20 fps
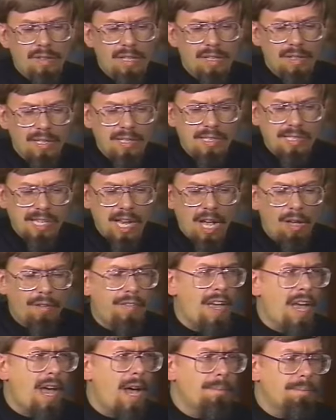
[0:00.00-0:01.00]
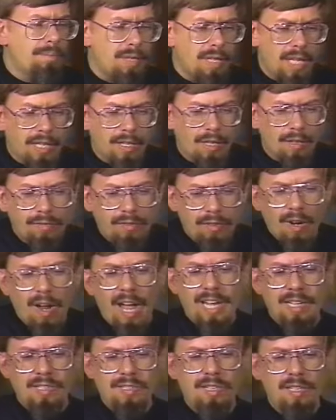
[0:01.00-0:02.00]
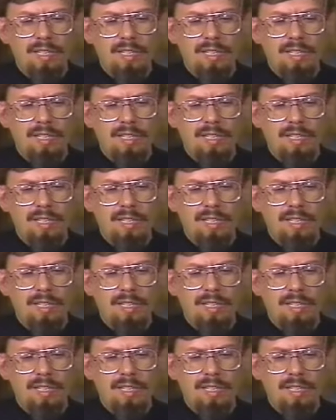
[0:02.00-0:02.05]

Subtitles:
the self-emptying of Christ